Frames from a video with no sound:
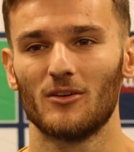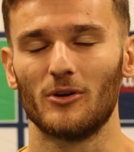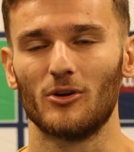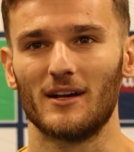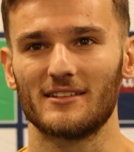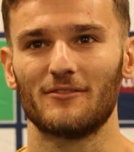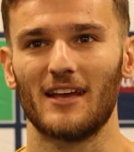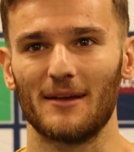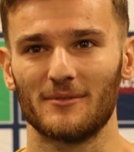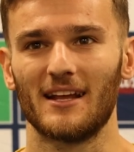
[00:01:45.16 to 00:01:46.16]
we always have
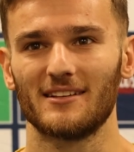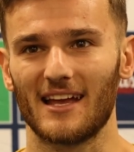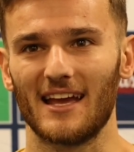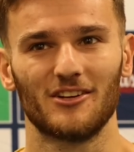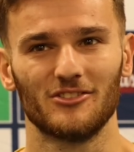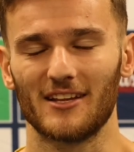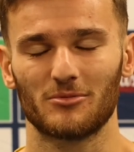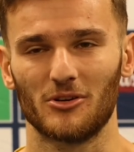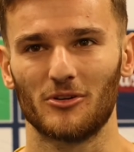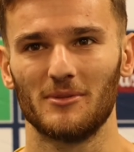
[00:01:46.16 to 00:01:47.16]
games next day, because that's
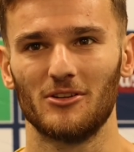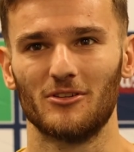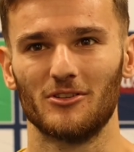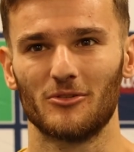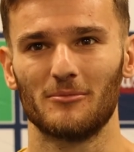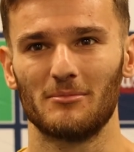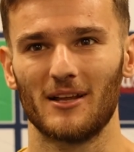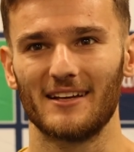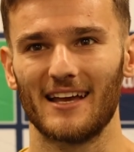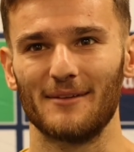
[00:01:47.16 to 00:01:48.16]
what you want to be doing. You want to be
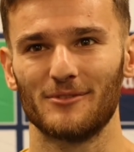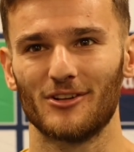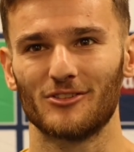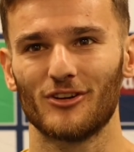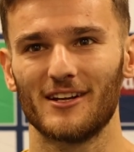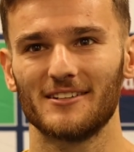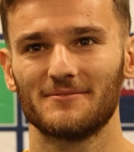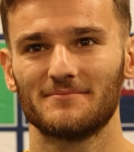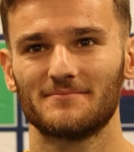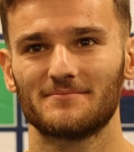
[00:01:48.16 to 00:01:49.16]
playing games and not training.
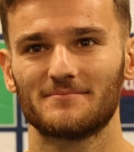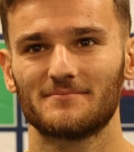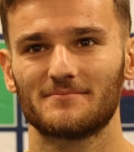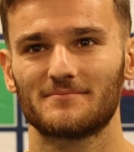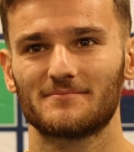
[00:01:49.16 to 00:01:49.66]
And